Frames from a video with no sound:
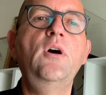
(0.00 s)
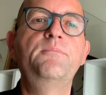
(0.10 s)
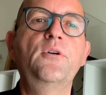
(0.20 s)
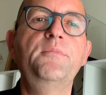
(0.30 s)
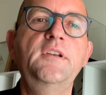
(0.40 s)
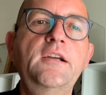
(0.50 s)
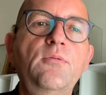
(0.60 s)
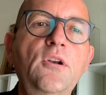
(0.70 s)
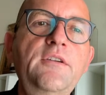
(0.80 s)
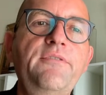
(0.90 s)
who are properly
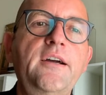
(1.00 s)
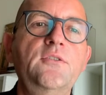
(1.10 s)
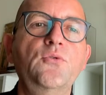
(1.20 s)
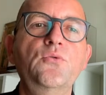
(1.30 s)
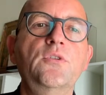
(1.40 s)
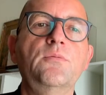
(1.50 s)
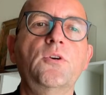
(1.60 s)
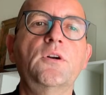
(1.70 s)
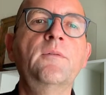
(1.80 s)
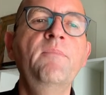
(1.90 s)
qualified to do the
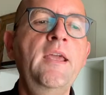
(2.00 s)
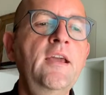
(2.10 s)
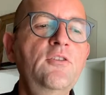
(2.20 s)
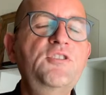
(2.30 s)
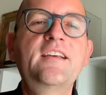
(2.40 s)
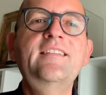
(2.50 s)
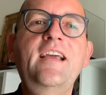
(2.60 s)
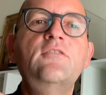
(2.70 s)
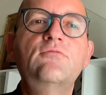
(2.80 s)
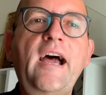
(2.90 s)
work. You just
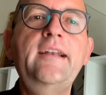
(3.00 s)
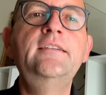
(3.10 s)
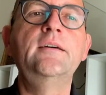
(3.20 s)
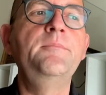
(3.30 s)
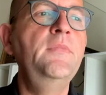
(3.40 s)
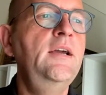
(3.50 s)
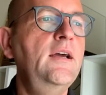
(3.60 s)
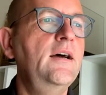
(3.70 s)
get random,